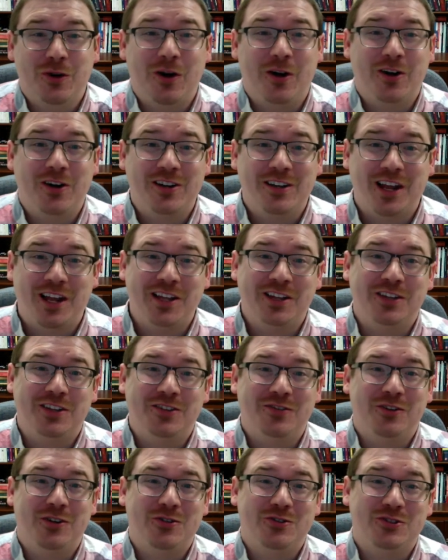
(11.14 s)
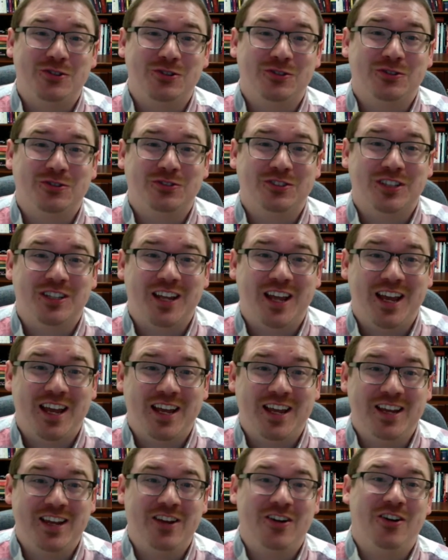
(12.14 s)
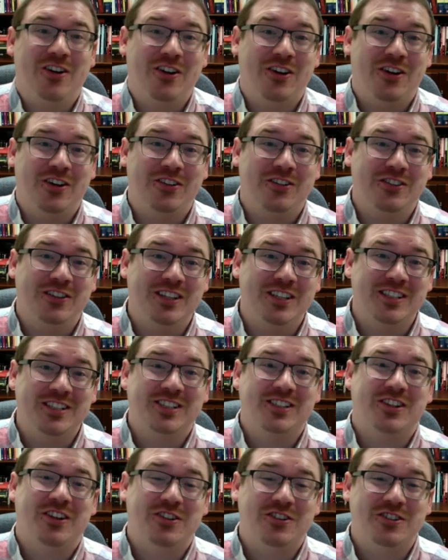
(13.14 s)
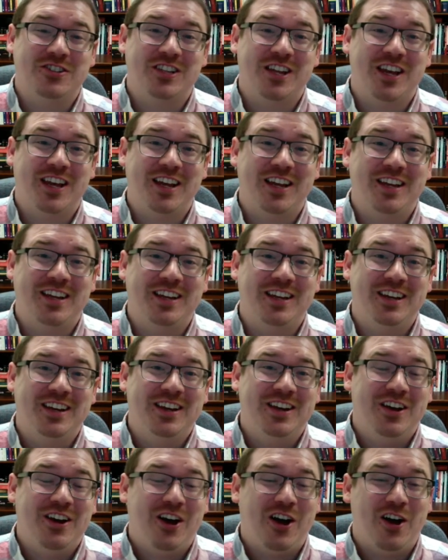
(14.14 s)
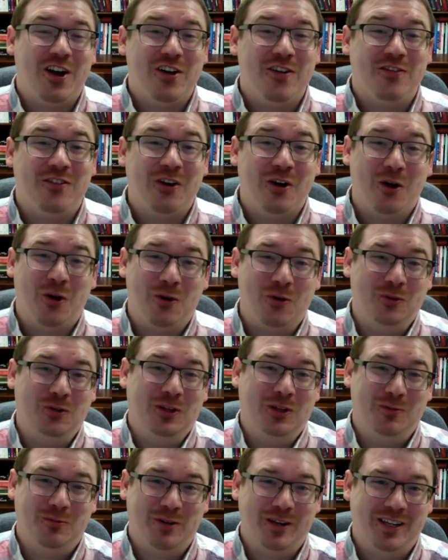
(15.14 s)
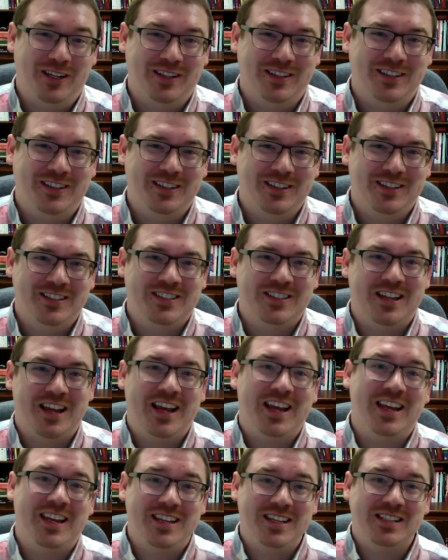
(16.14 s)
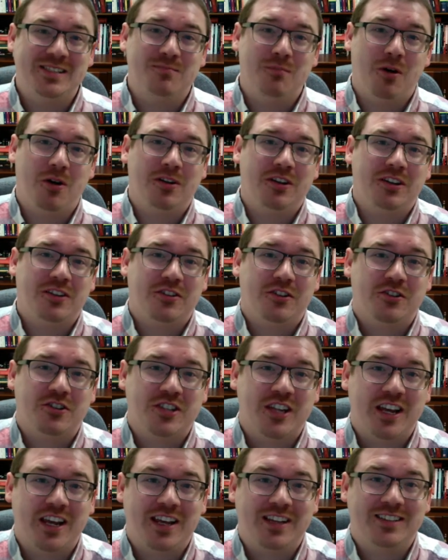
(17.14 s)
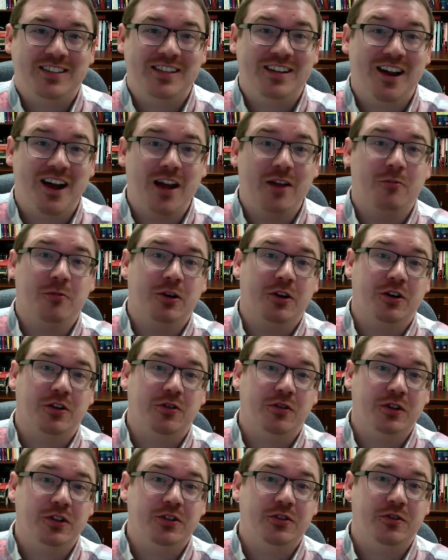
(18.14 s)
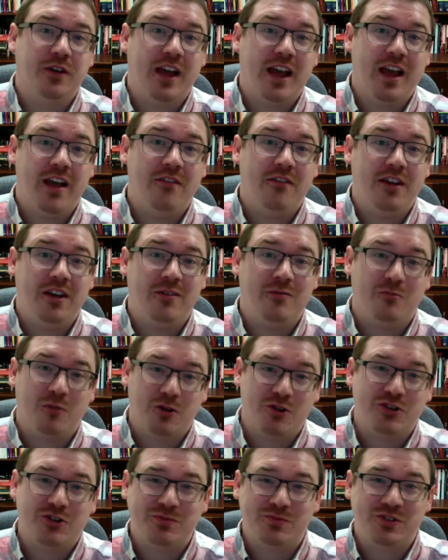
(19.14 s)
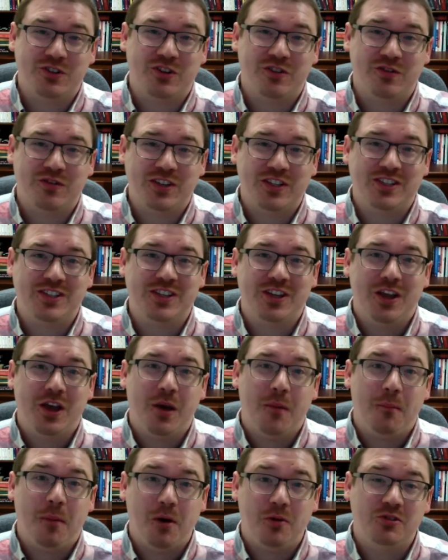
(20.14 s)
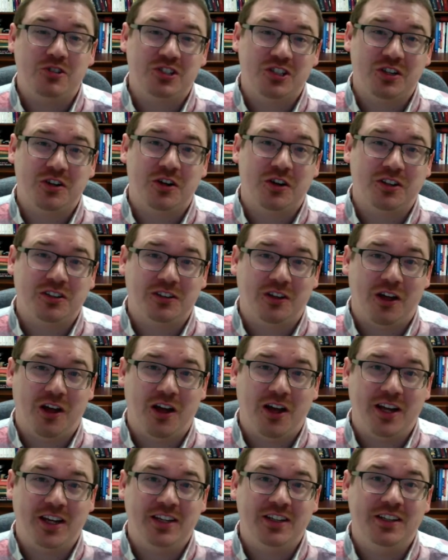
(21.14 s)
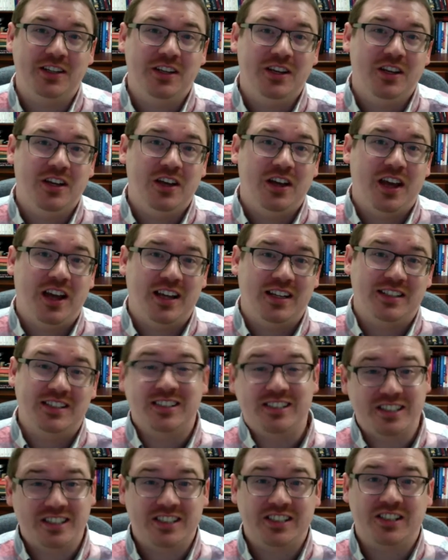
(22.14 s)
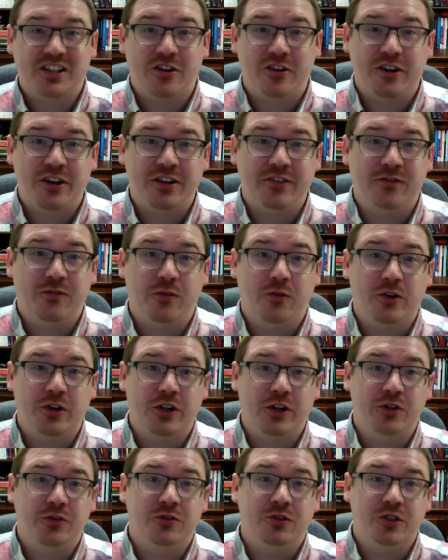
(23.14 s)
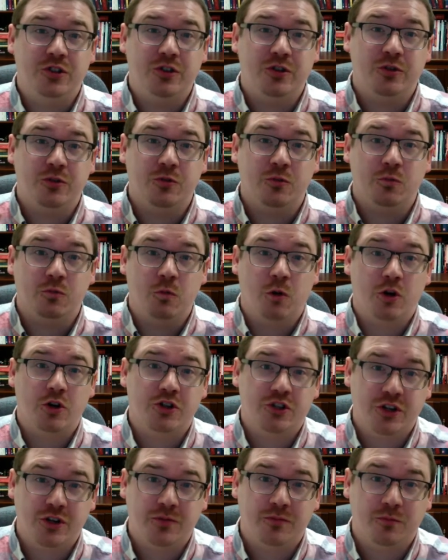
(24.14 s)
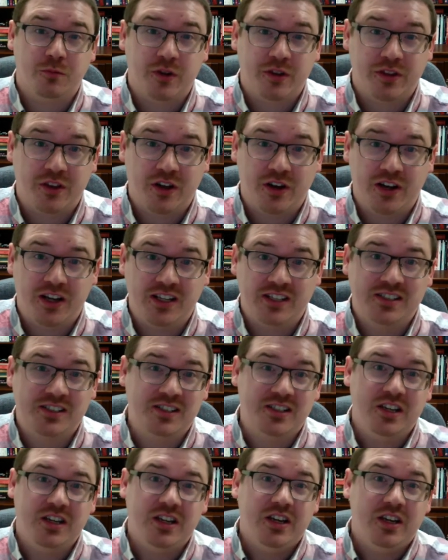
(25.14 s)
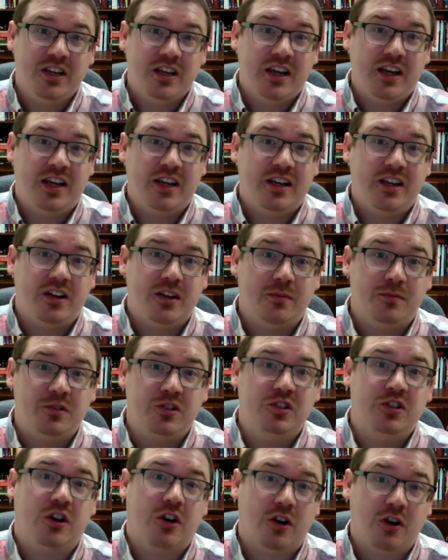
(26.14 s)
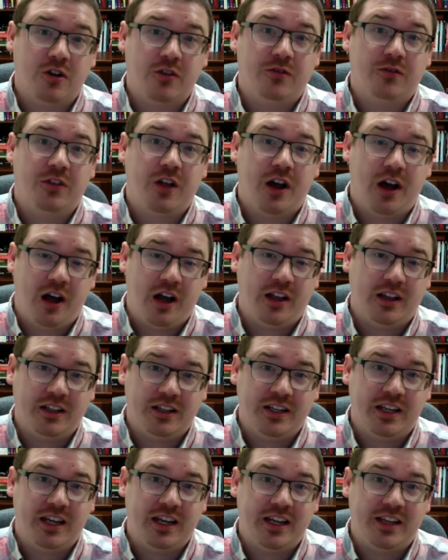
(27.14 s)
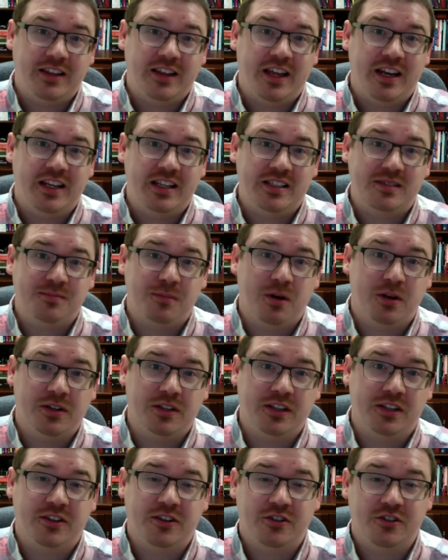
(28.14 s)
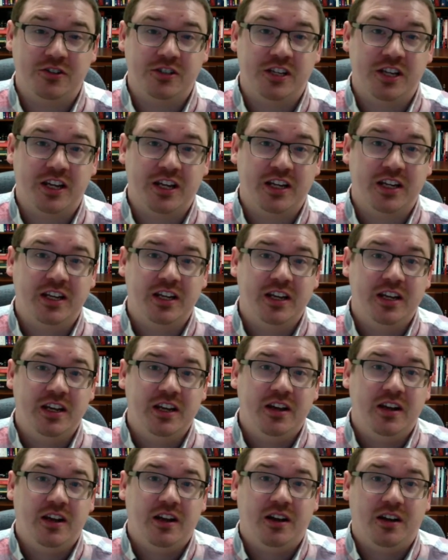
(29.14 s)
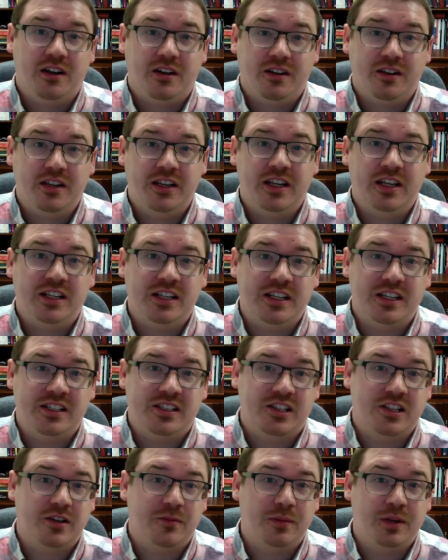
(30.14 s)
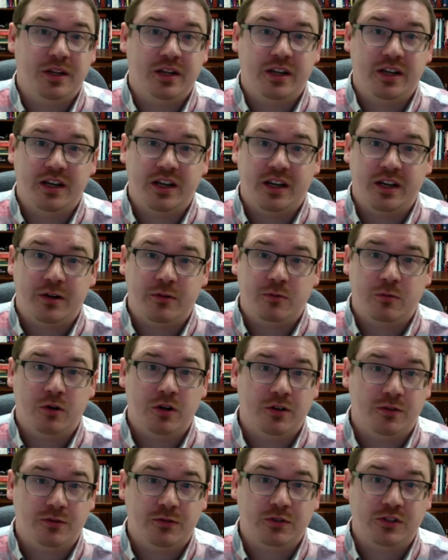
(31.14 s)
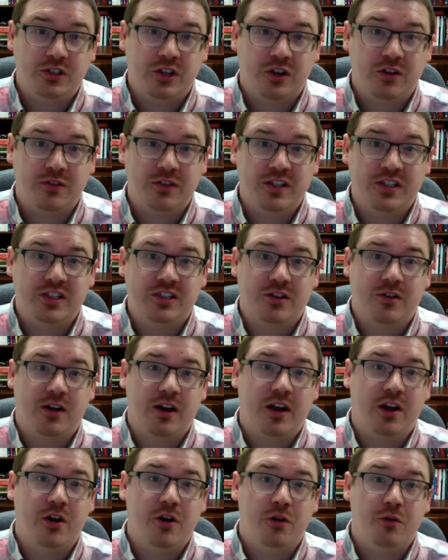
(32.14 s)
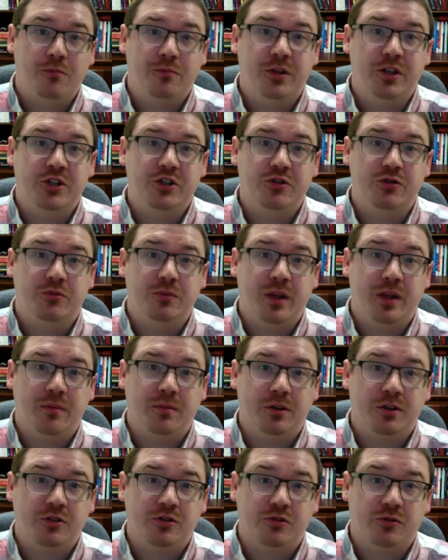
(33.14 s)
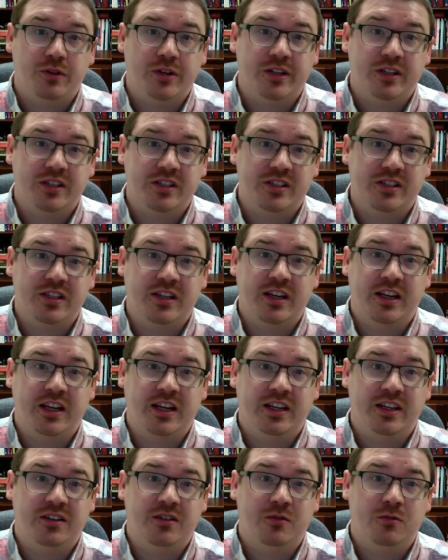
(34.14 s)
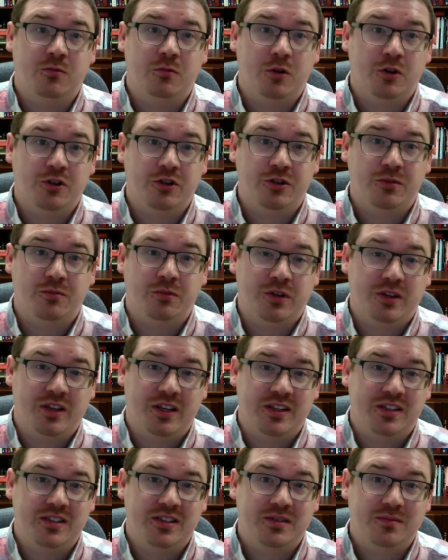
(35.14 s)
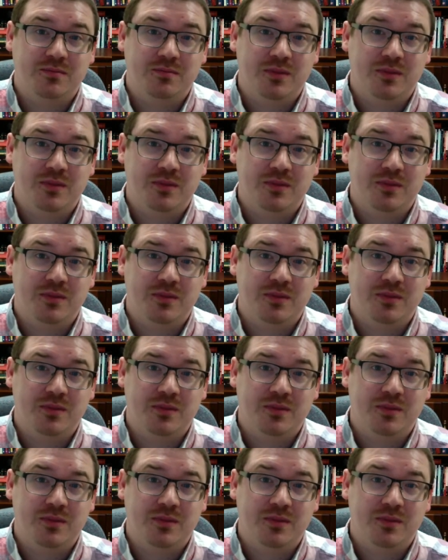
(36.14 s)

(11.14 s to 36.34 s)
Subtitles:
our daily devotional today on this Thursday of Holy Week. Today is Maundy Thursday, and tonight we are going to have a worship service posted online at 6:30 for you to worship with us and observe the holiday that is Maundy Thursday. It's going to be a wonderful service, so I hope that you'll be able to join us and worship with us.